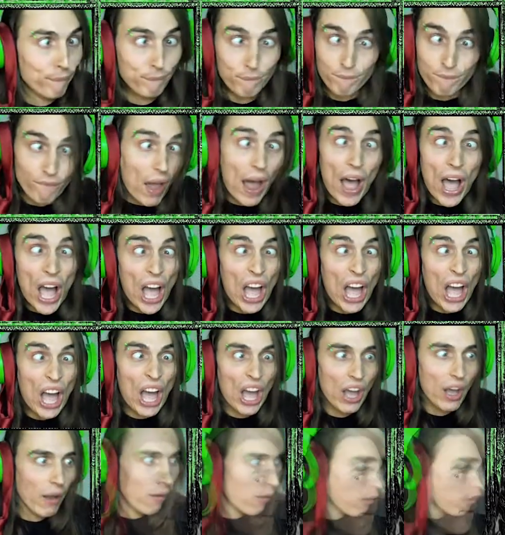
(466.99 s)

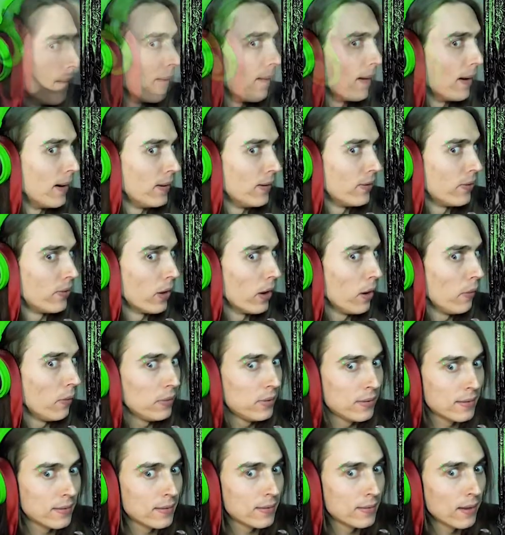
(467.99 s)
No. Are
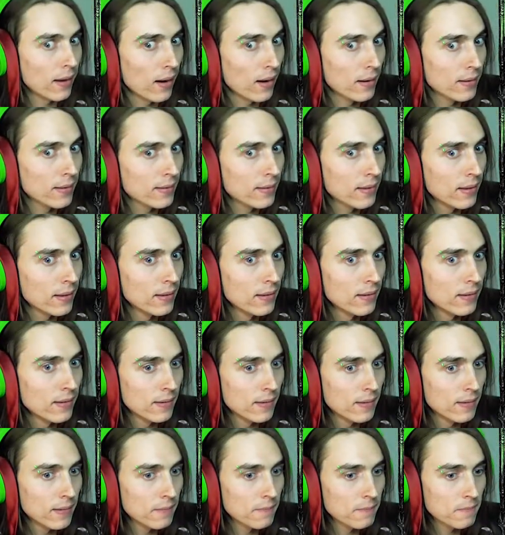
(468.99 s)
those socks?
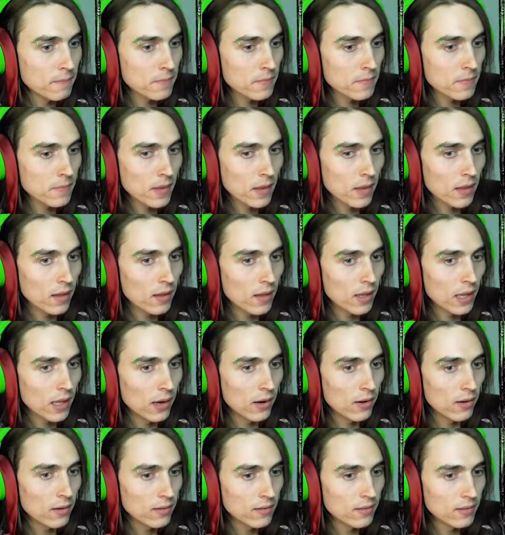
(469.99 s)

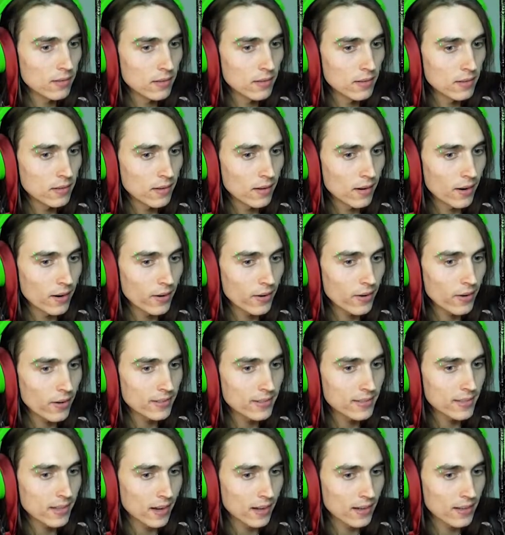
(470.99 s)
Hello? Are you a
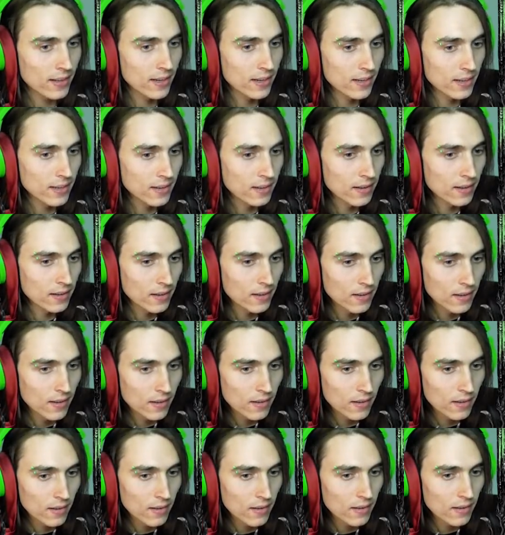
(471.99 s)
sock?
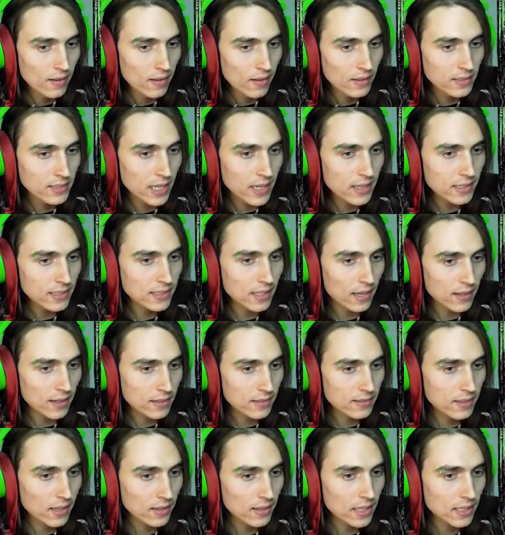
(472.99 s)
Is that a
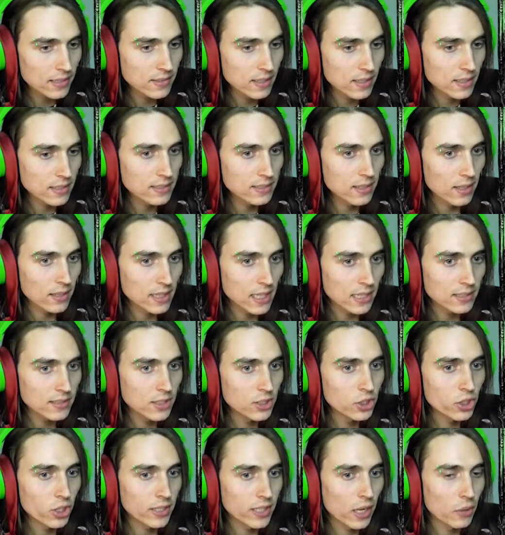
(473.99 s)
sock? No, that's not a sock, that's
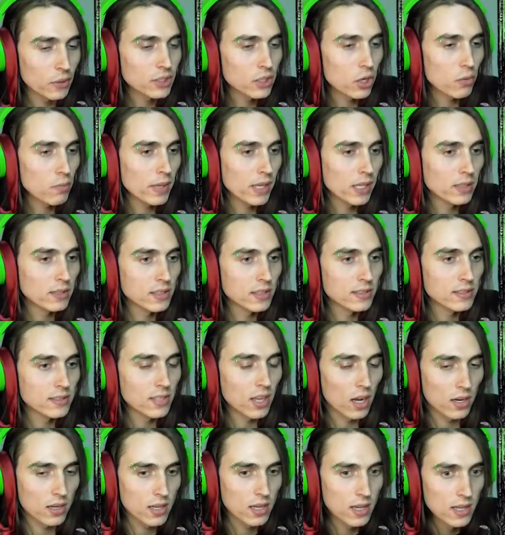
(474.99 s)
a shirt. I was hoping it's a
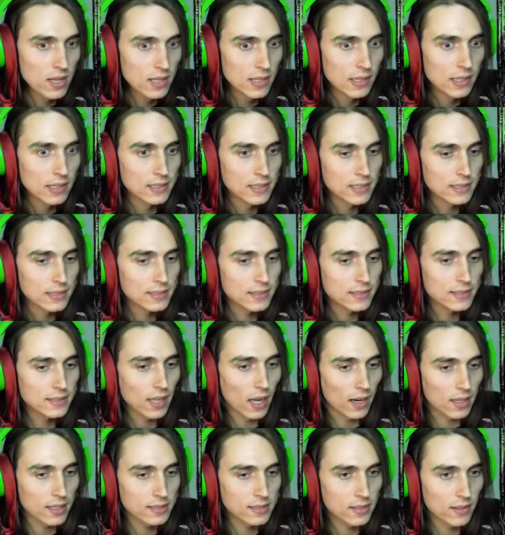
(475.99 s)
sock.
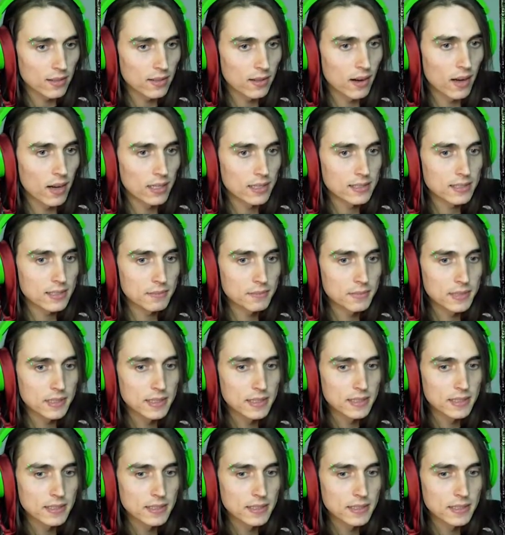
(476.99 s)
Socks are awesome.